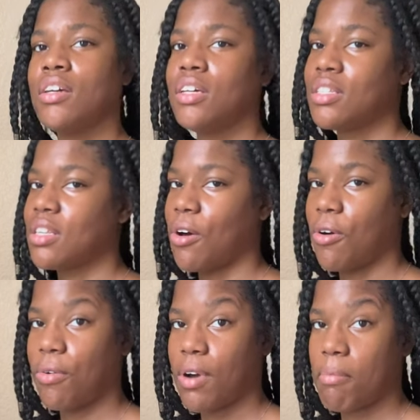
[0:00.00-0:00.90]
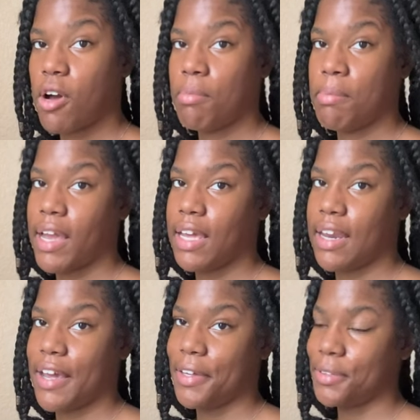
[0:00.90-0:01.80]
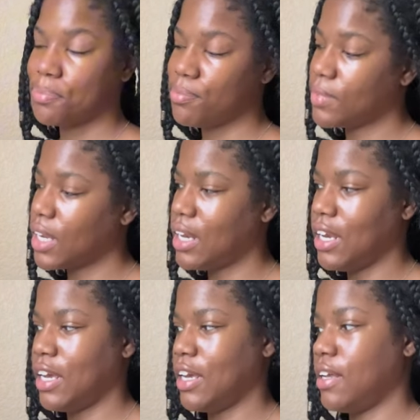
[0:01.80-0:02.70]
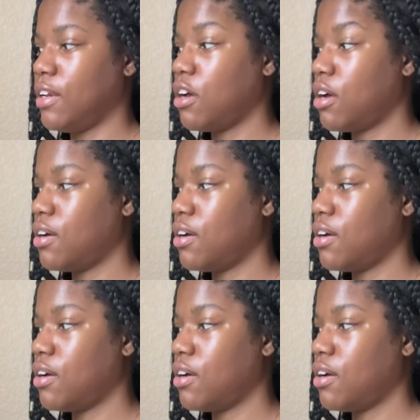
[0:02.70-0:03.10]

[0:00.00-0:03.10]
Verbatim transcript: So I'm gonna be making it. And then